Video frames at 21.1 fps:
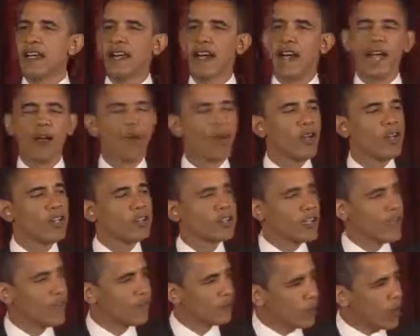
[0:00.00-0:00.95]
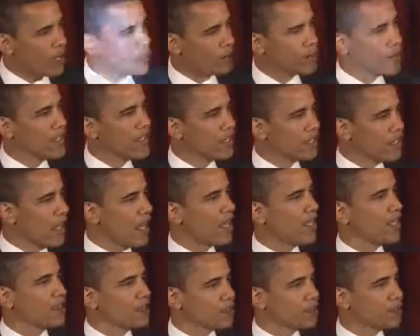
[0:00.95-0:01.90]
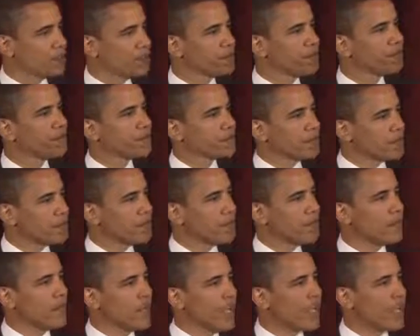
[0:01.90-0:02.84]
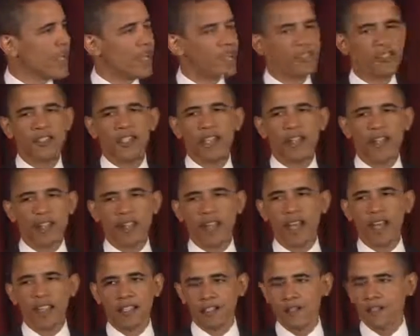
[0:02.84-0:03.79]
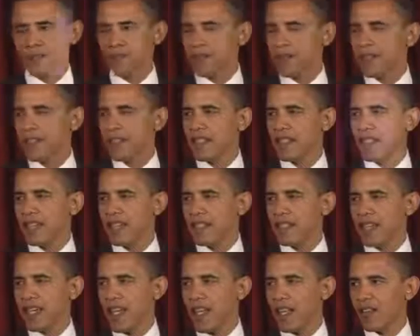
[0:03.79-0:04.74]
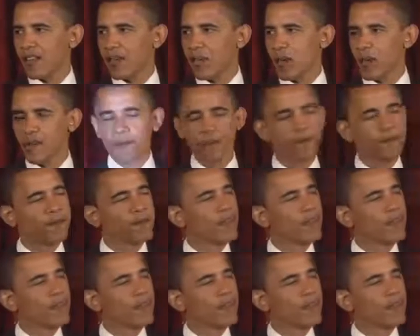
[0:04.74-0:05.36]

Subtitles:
I was a freshman in college at Occidental College in California,